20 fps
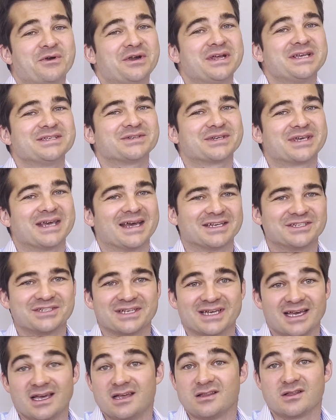here's the catch,
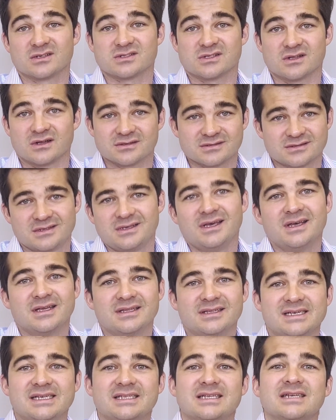it does not.
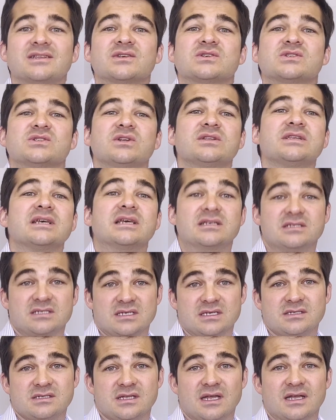Data does not
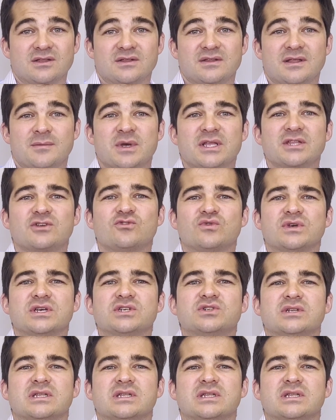exist and the demand creation